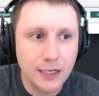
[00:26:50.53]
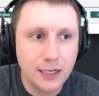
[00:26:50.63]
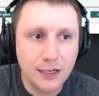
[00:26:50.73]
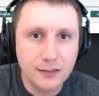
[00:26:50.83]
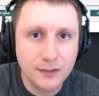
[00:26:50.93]

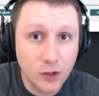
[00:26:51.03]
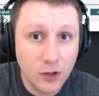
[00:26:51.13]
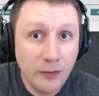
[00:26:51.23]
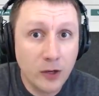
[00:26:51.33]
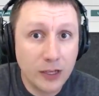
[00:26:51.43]
because if
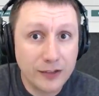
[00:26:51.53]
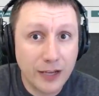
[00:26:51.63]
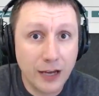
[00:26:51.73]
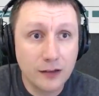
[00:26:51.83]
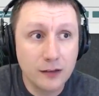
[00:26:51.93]
your email
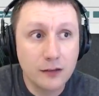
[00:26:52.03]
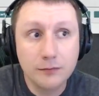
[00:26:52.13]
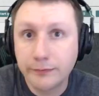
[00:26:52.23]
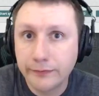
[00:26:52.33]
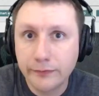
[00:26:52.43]
gets hacked,
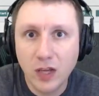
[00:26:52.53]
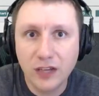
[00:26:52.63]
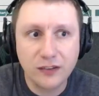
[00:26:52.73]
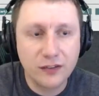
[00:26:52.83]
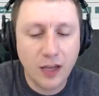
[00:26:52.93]

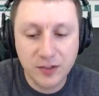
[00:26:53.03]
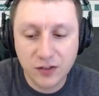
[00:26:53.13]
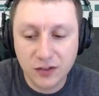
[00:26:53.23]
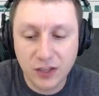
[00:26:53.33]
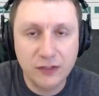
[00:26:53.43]
it's the same
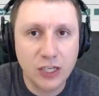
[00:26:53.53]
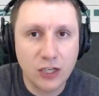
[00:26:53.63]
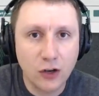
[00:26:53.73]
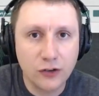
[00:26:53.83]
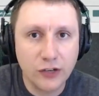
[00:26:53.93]
as just leaving
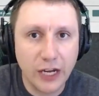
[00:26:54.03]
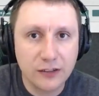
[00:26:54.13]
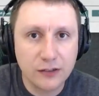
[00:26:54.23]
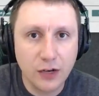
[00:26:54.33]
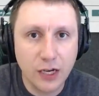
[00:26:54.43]
it on your
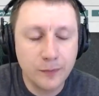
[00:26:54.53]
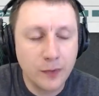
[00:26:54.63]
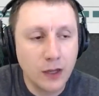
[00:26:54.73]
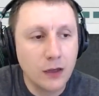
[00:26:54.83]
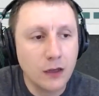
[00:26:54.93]
desk, right?
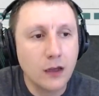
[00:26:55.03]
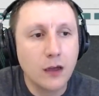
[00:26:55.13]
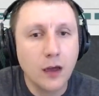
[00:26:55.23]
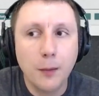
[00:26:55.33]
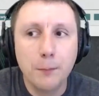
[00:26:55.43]

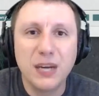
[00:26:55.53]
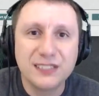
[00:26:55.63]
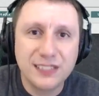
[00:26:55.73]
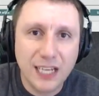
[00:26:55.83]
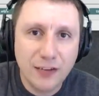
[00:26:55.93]

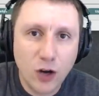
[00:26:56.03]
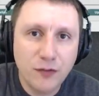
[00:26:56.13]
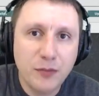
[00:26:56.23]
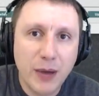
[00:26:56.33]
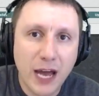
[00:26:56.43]
But save
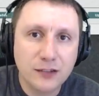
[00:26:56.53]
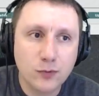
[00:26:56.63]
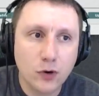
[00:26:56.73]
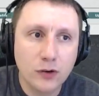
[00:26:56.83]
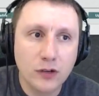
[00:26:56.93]
off the
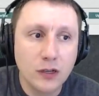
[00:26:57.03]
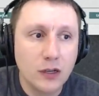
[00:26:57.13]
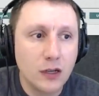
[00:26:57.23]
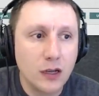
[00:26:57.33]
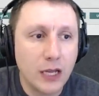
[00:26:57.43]
password
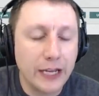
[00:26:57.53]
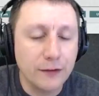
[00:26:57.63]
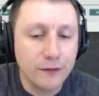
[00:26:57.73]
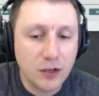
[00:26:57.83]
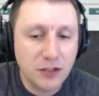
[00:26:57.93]

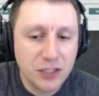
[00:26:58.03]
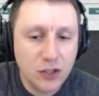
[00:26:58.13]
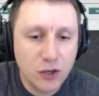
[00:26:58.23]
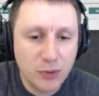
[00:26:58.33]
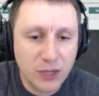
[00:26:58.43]
in a very
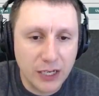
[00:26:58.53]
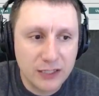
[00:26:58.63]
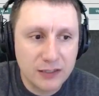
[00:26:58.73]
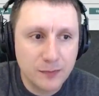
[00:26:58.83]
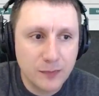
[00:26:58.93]
secure
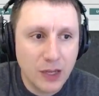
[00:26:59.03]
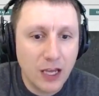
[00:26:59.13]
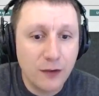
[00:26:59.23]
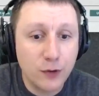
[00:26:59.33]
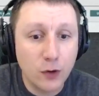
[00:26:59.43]
place.
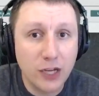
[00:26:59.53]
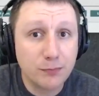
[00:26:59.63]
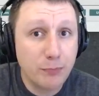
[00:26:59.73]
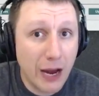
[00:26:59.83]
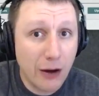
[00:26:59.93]
If you're
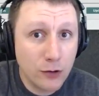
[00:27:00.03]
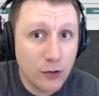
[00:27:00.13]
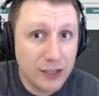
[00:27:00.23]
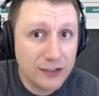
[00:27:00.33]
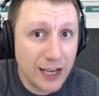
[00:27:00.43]
as
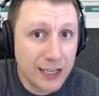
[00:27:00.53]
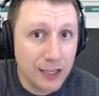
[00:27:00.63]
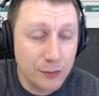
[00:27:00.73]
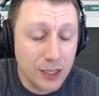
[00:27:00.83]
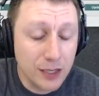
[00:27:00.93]
paranoid as I
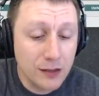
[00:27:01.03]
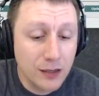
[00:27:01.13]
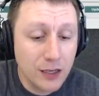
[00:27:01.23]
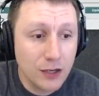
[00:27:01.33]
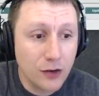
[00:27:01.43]
can be,
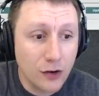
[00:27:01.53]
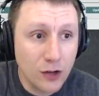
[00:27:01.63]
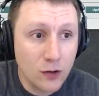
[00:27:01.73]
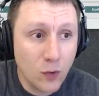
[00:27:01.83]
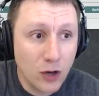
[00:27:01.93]
you're
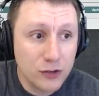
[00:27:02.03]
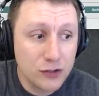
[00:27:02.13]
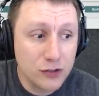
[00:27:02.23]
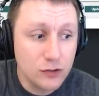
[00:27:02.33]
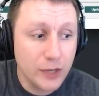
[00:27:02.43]
going to
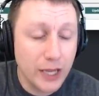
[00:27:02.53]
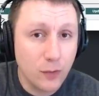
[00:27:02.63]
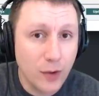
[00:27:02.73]
want to